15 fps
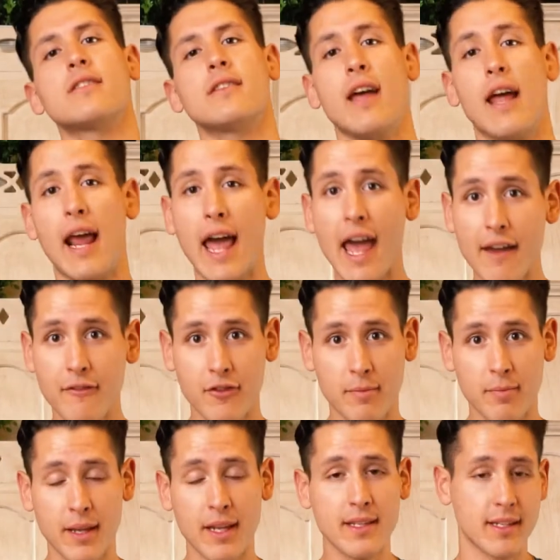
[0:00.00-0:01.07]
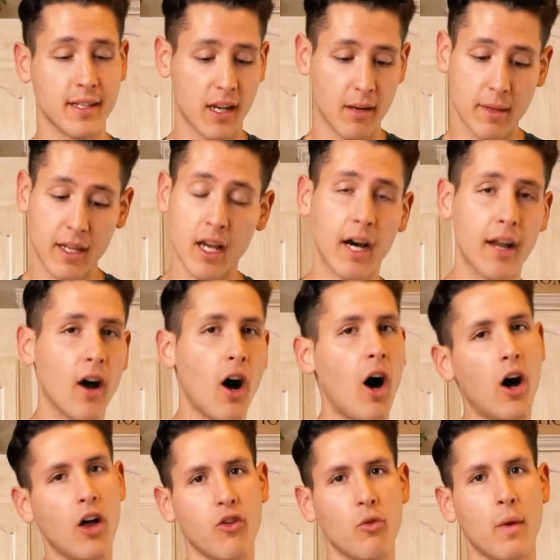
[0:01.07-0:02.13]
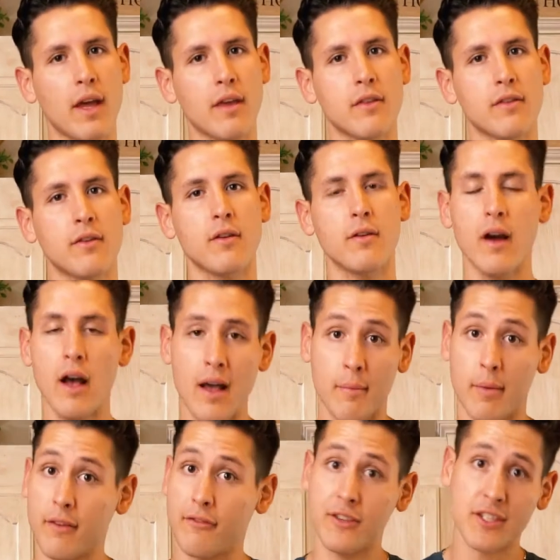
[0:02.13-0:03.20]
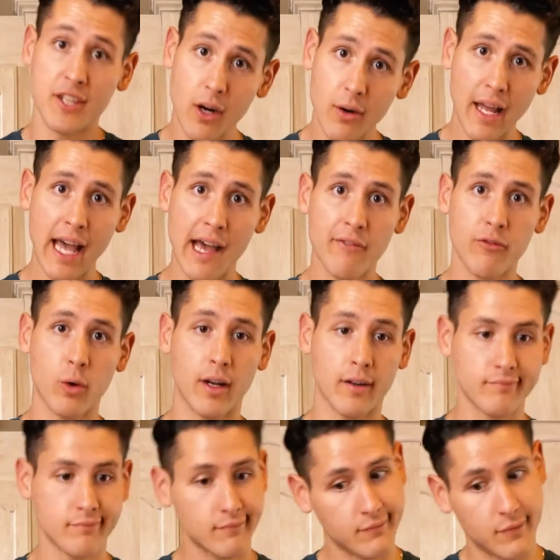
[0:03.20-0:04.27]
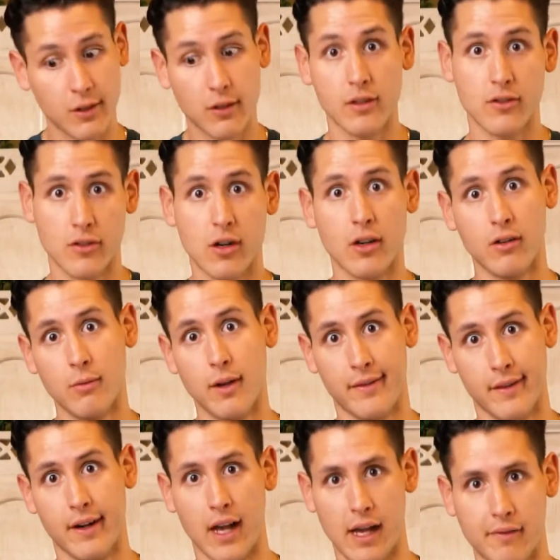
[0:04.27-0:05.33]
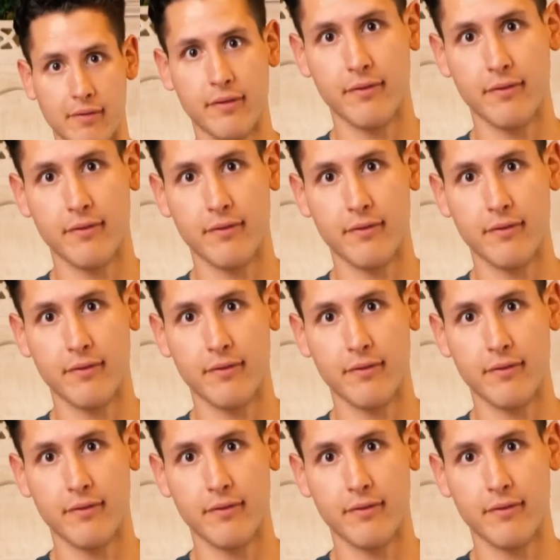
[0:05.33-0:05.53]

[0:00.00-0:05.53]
that every piece is going to be cut all the way through, but if you don't have one, you can struggle with the knife.